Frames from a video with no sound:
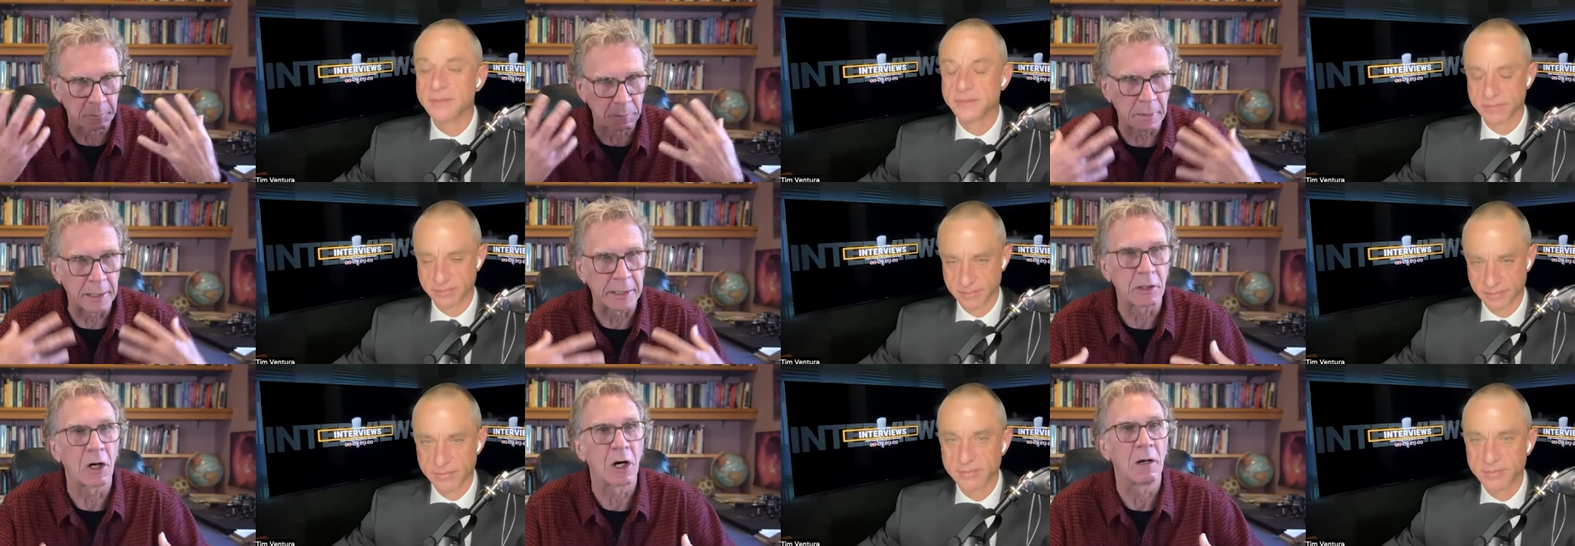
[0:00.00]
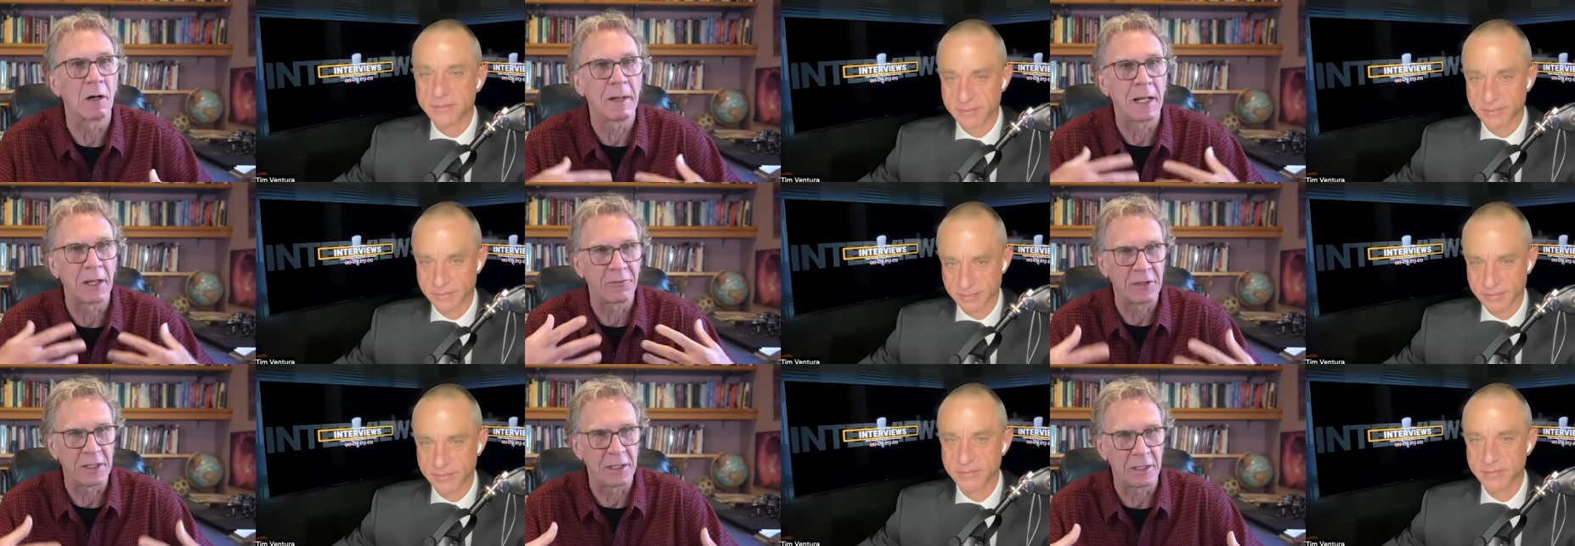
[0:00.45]
Speaker 1: bring
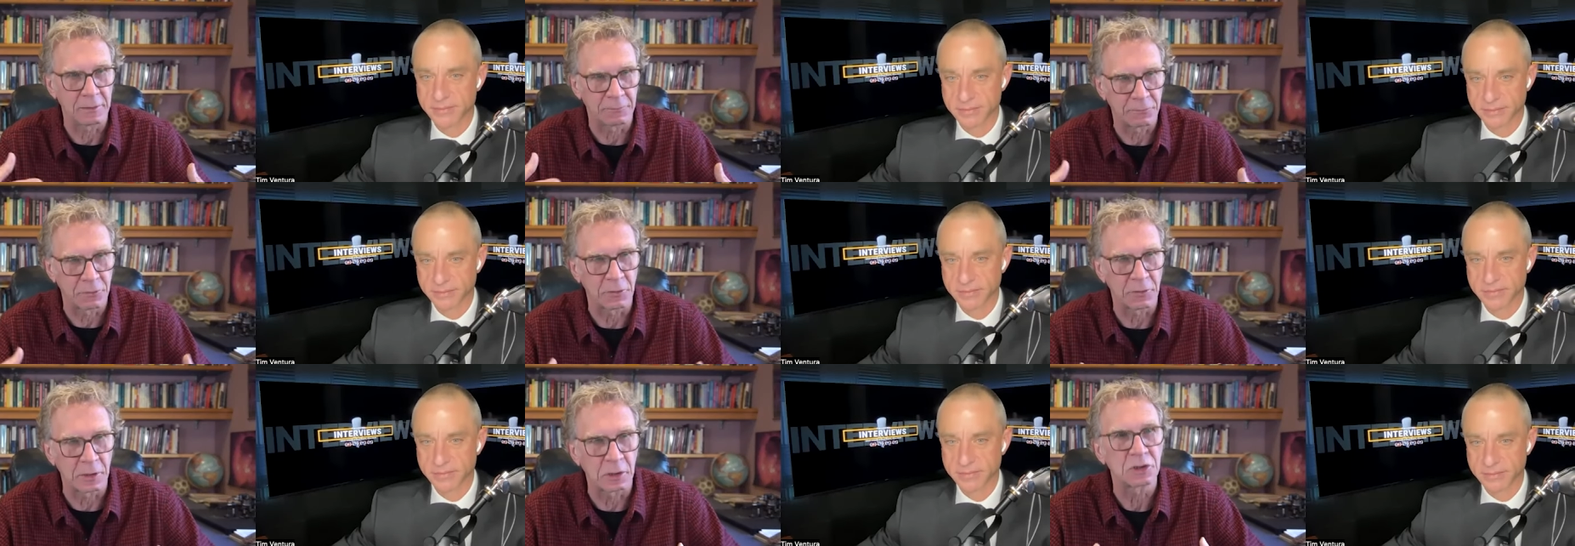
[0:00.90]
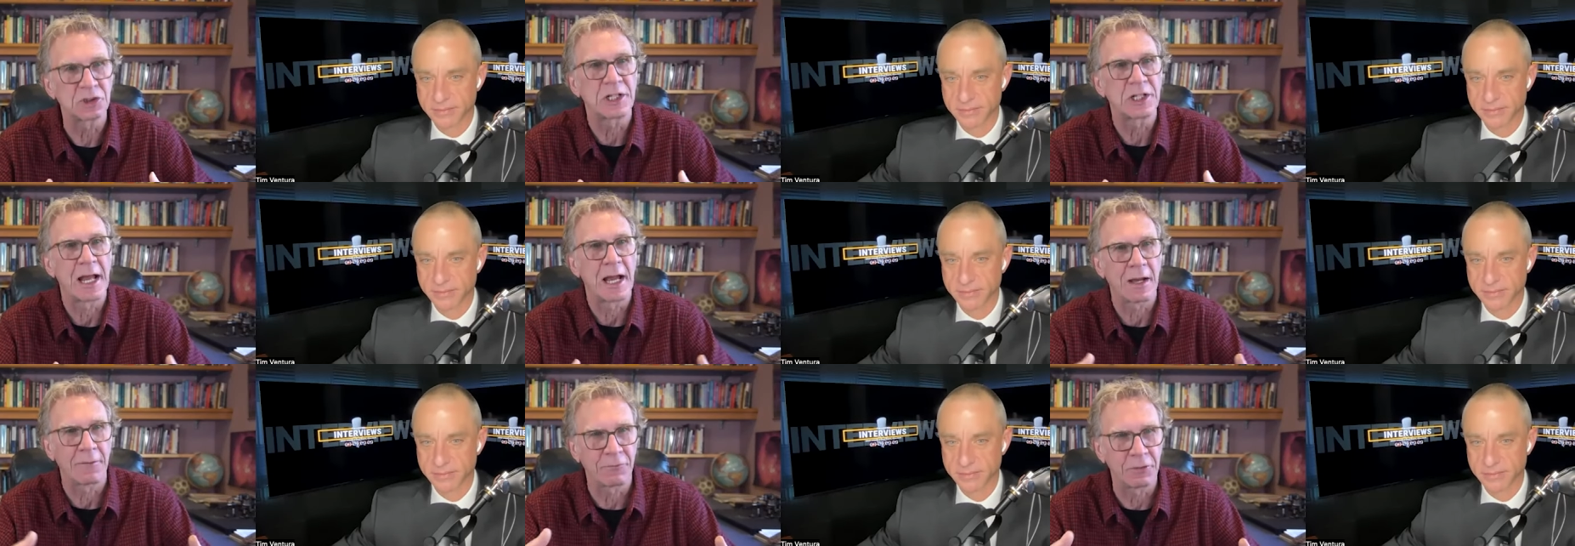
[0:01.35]
HeartMath in for their
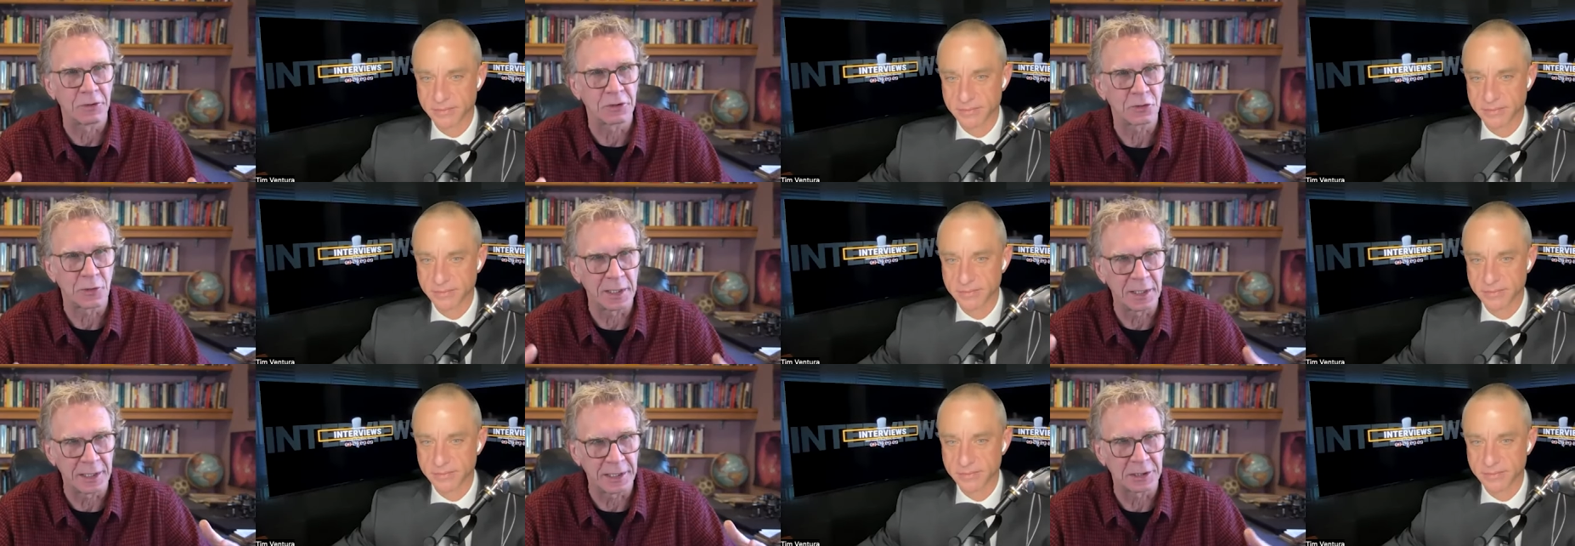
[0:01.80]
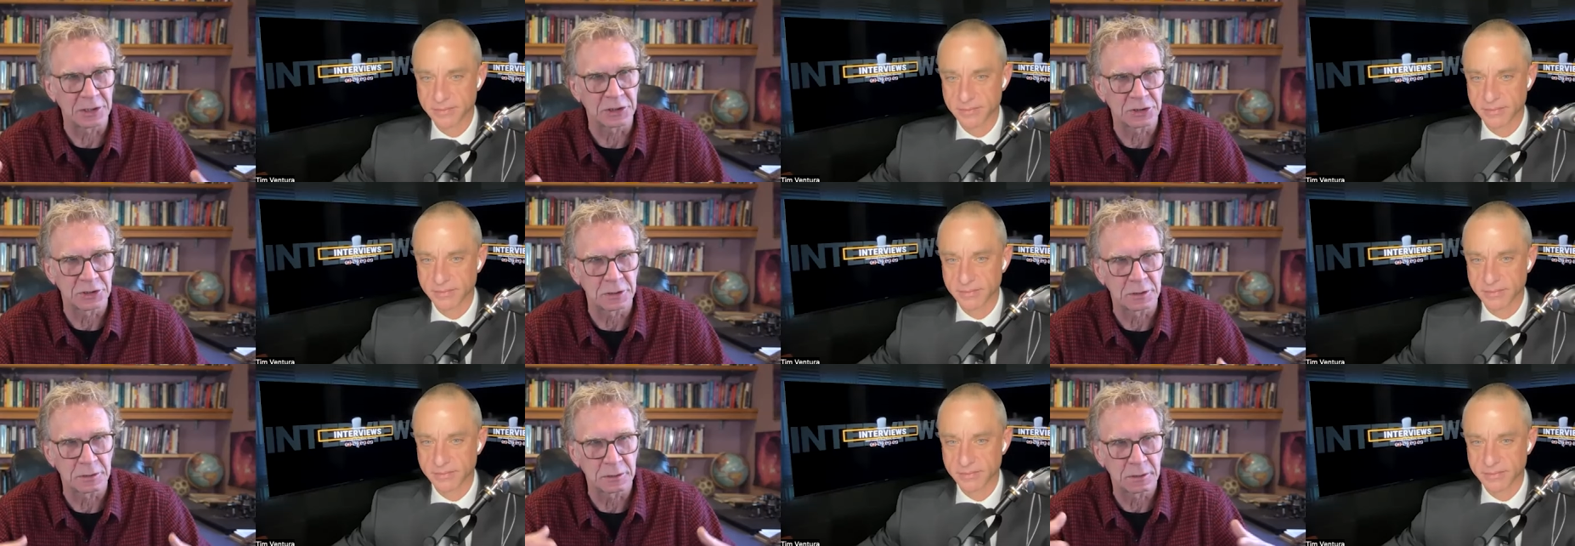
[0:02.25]
staff and trainings
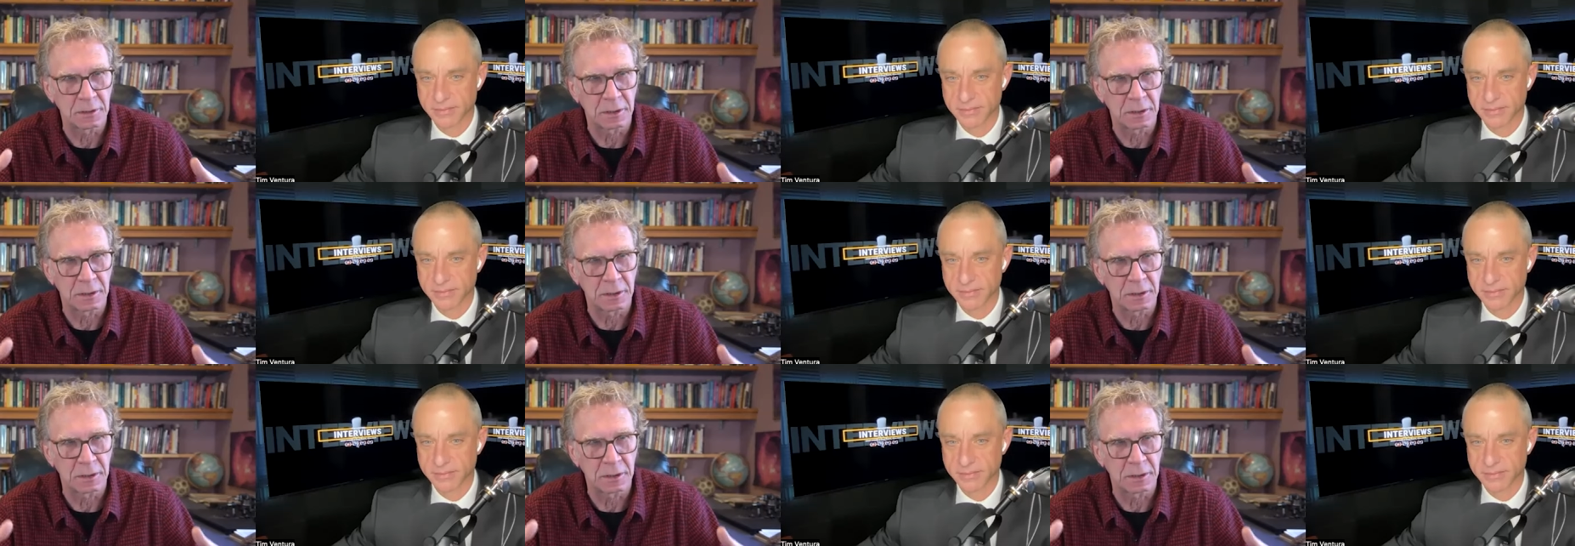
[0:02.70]
and,